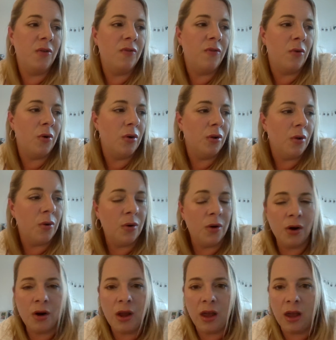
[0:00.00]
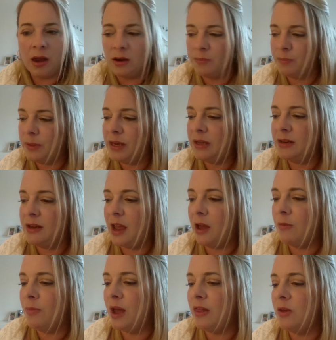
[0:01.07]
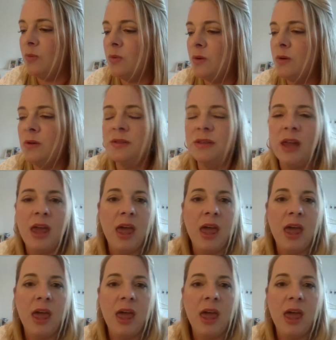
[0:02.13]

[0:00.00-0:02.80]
forlorn and beaten down by the world,